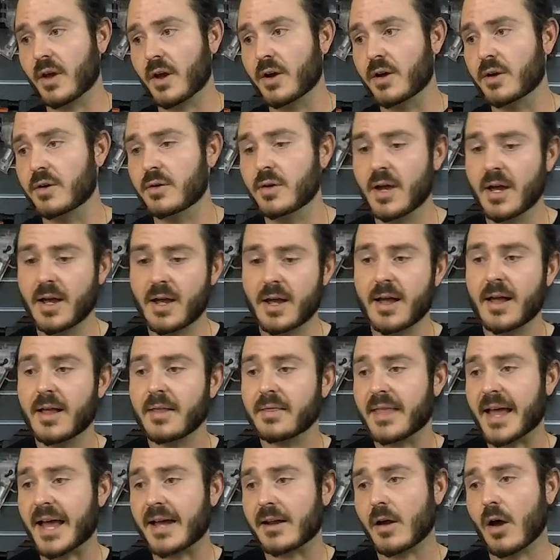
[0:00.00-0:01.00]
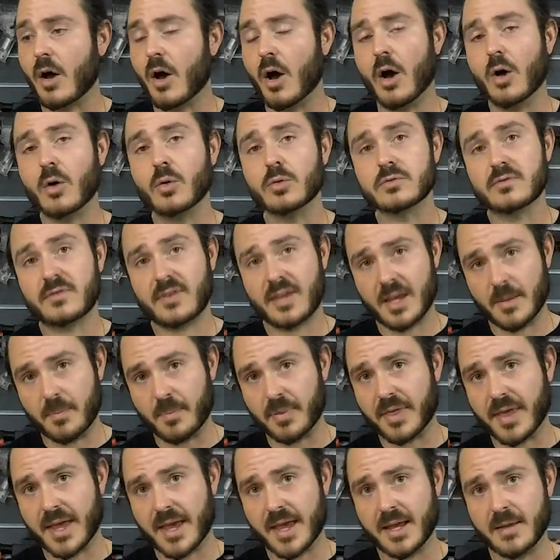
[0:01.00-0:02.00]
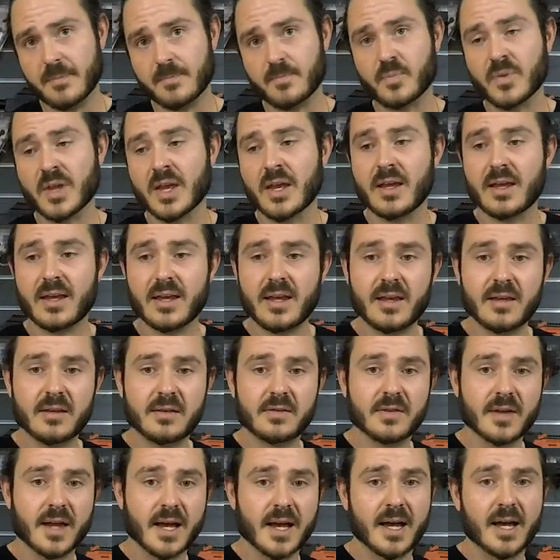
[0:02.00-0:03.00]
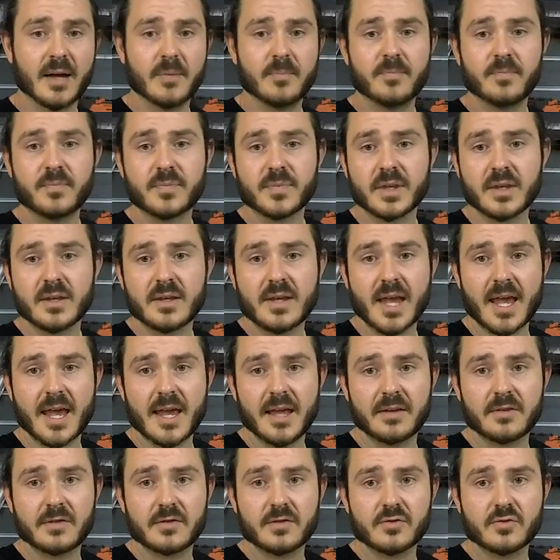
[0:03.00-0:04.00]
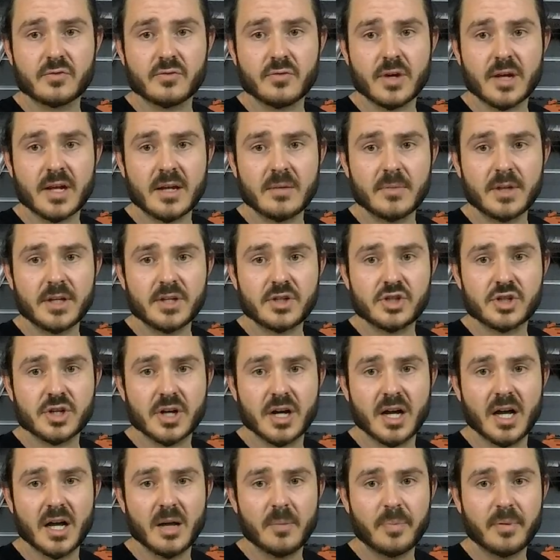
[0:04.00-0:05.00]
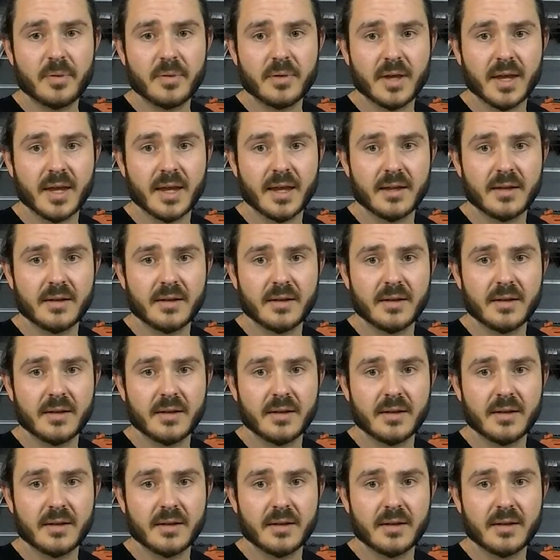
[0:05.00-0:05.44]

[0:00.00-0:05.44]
So that whole tip there is extremely sharp.